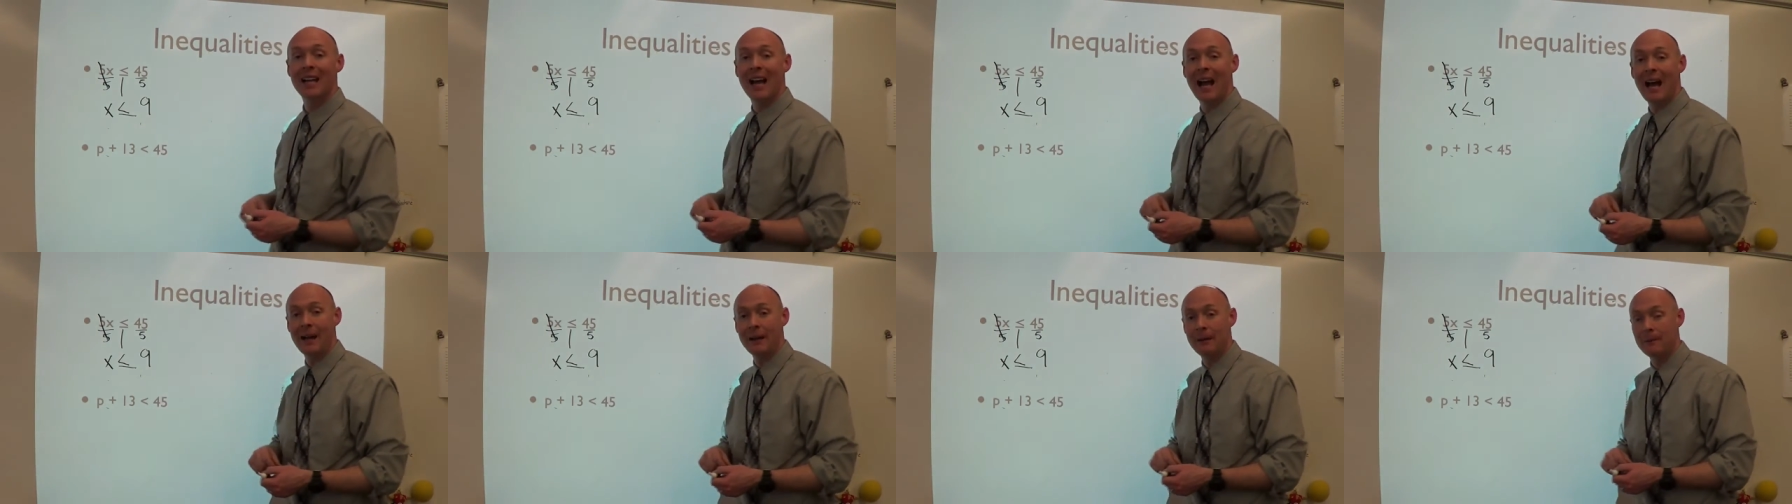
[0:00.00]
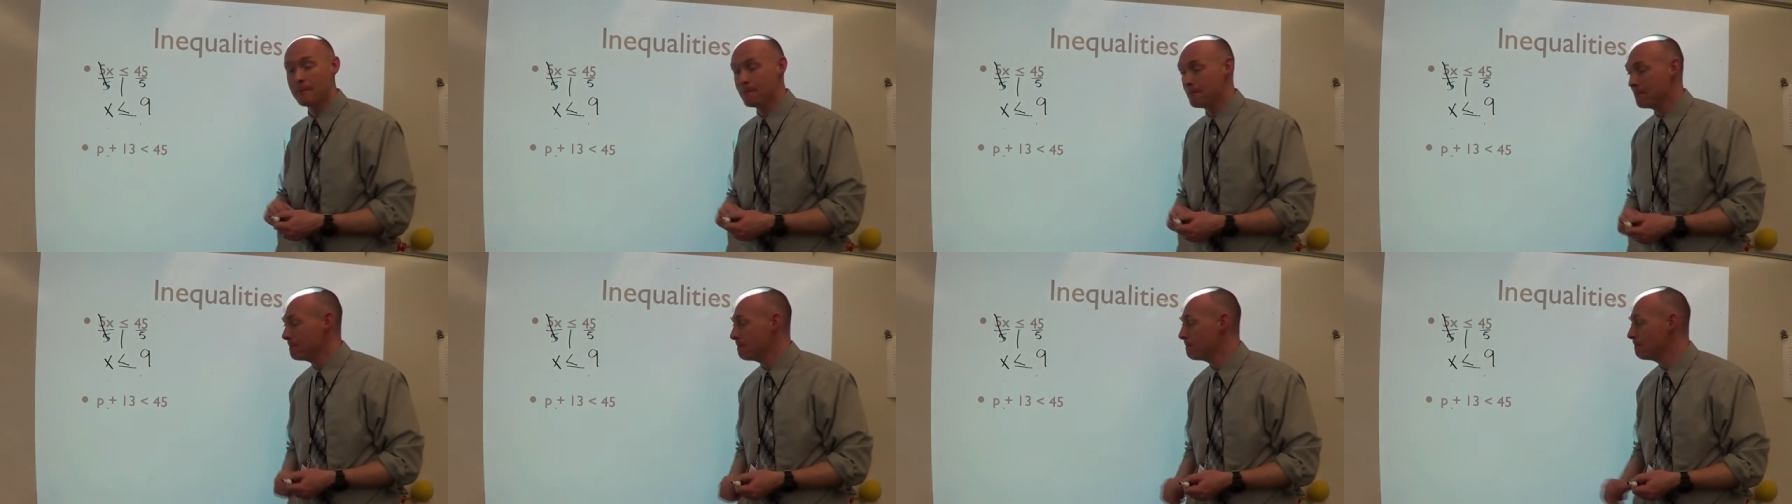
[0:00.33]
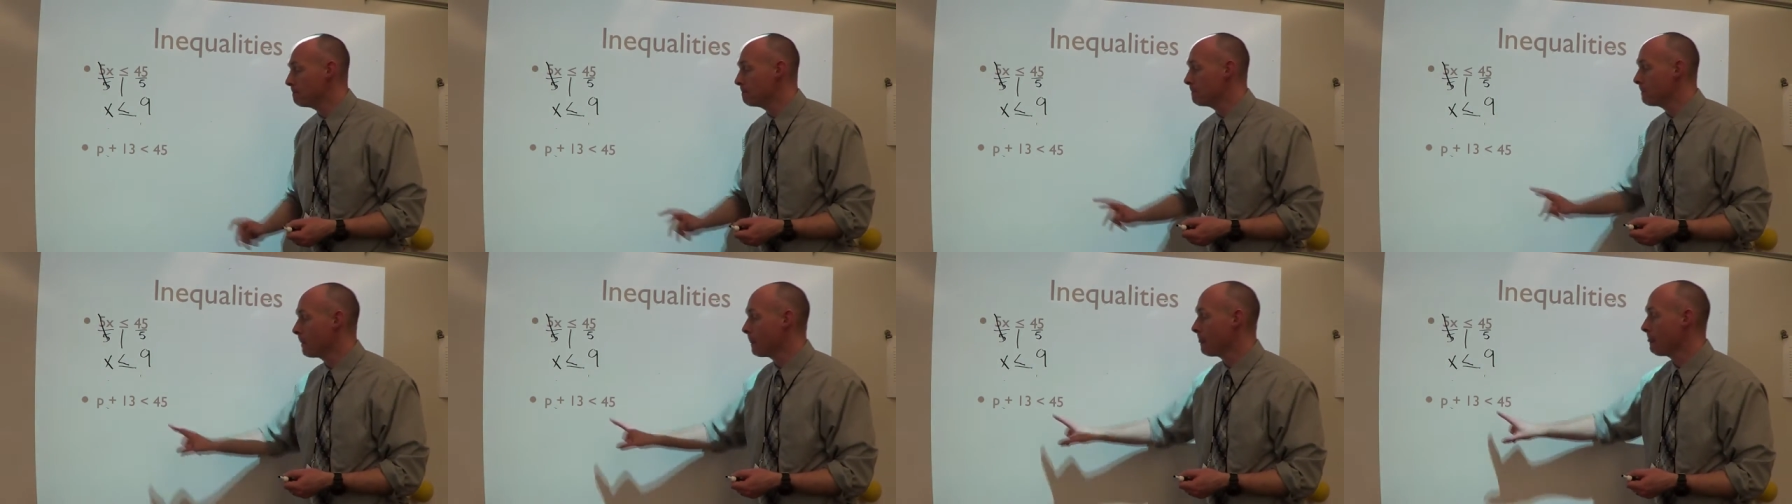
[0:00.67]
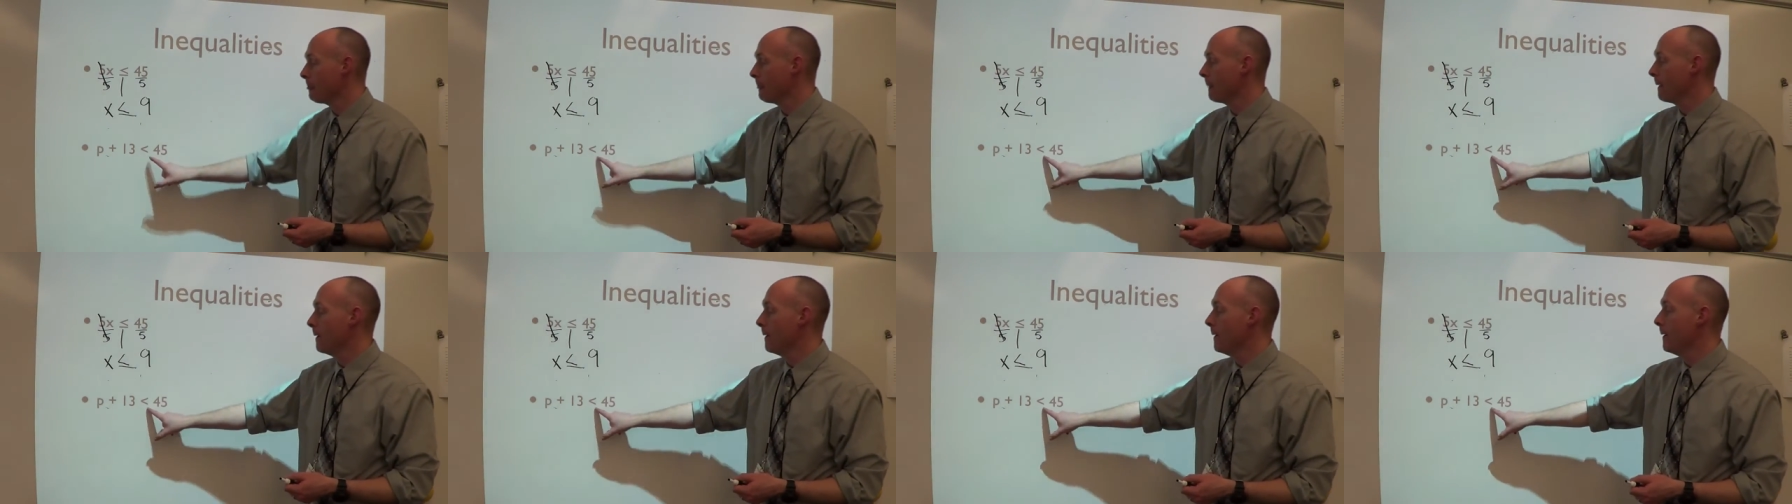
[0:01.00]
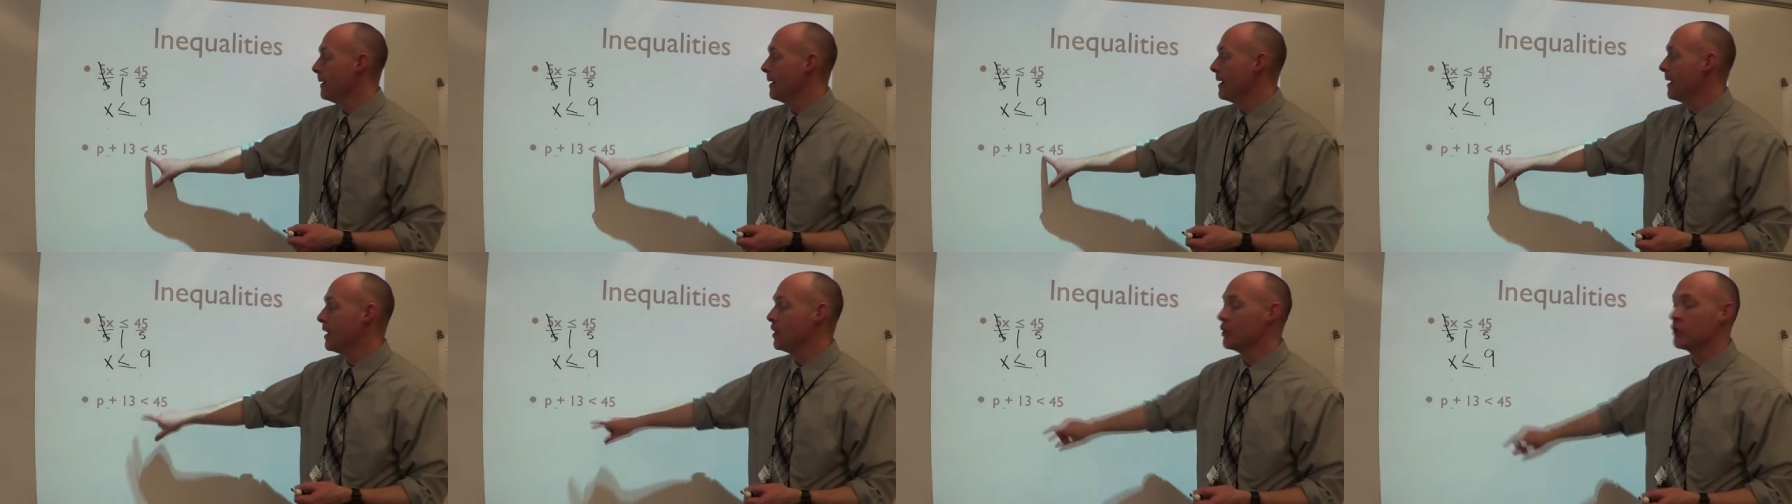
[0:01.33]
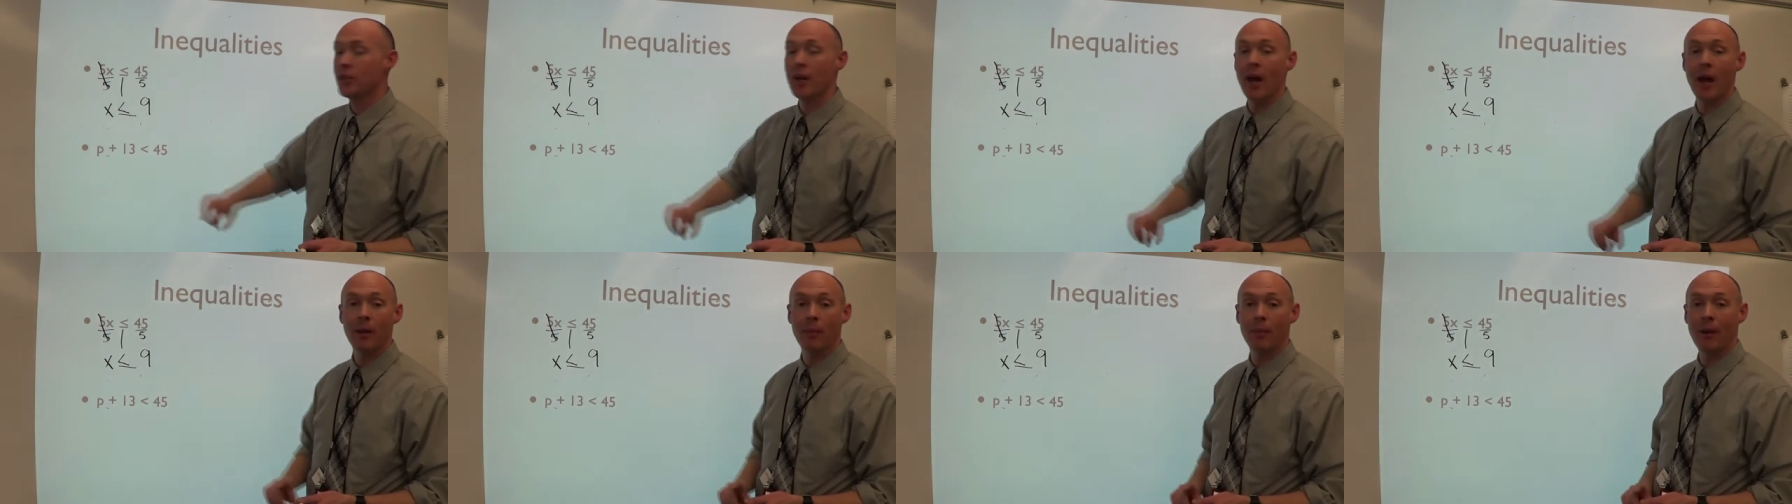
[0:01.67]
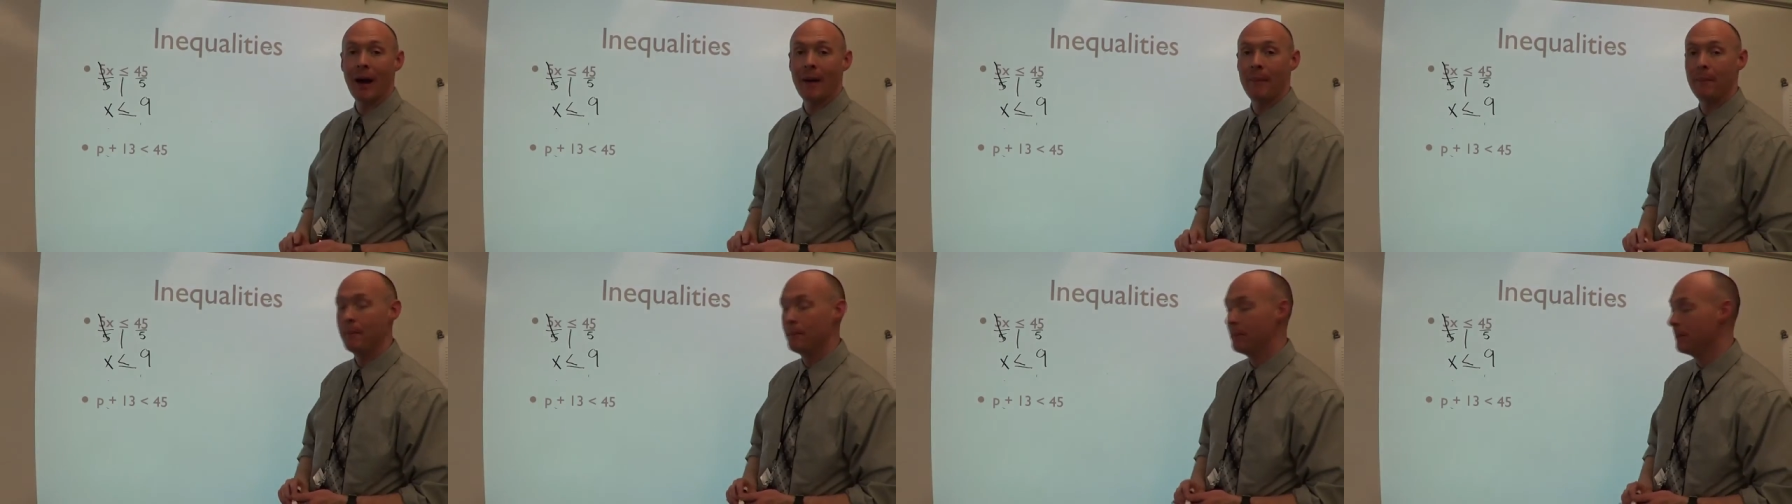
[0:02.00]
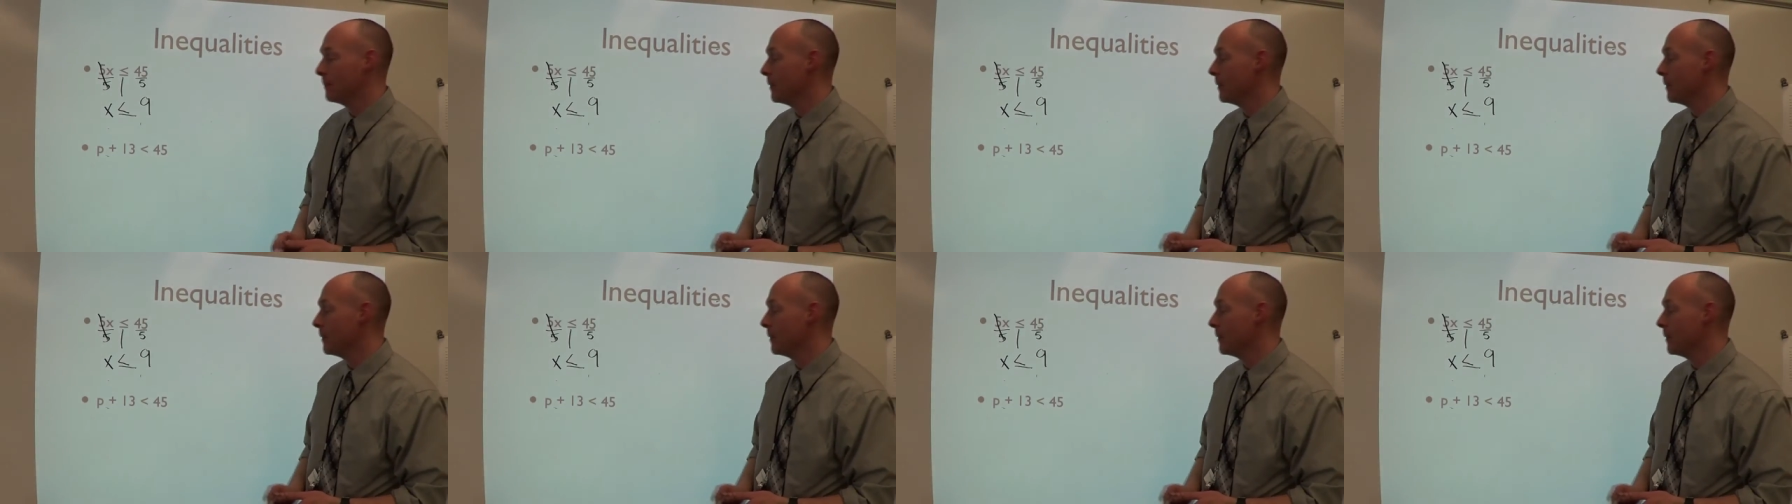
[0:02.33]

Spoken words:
9. Here's another problem.